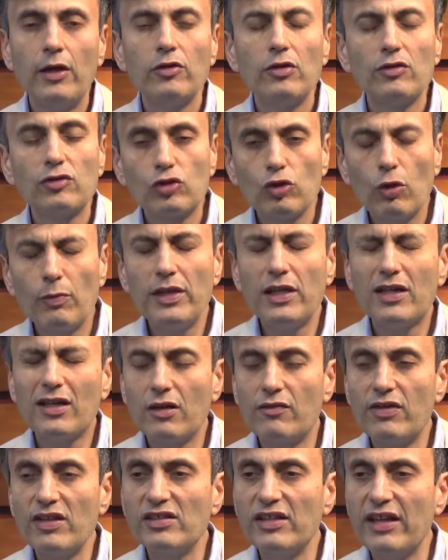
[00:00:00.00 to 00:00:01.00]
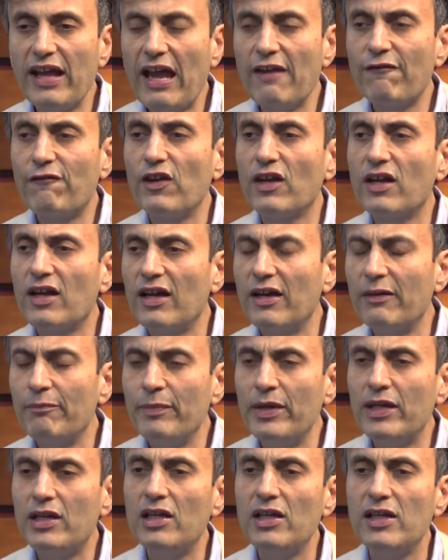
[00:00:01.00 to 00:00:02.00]
You have so many countries in Africa,
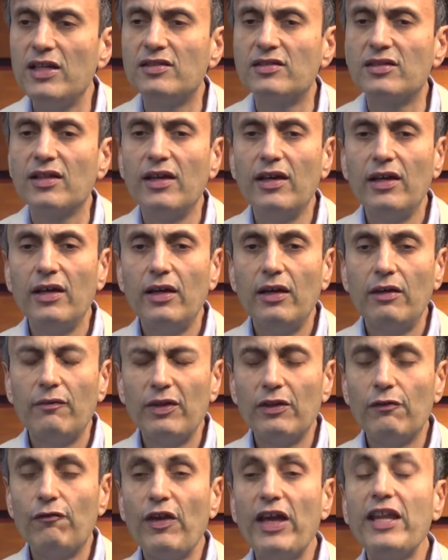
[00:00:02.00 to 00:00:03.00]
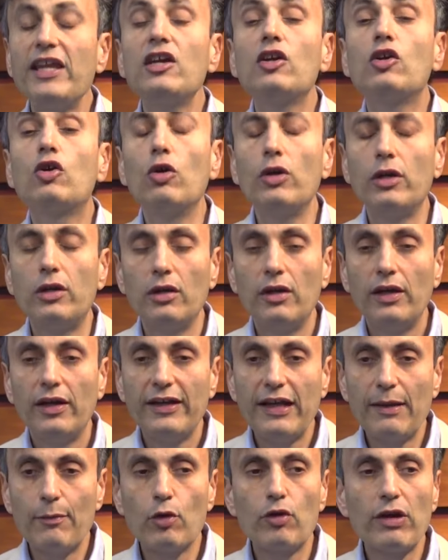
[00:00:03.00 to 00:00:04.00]
Middle East, with very good
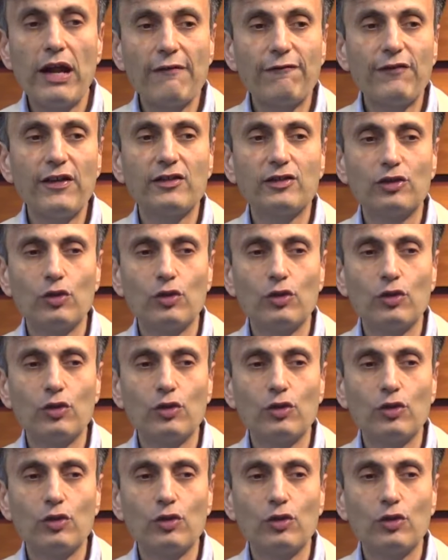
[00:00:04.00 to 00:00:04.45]
demographics,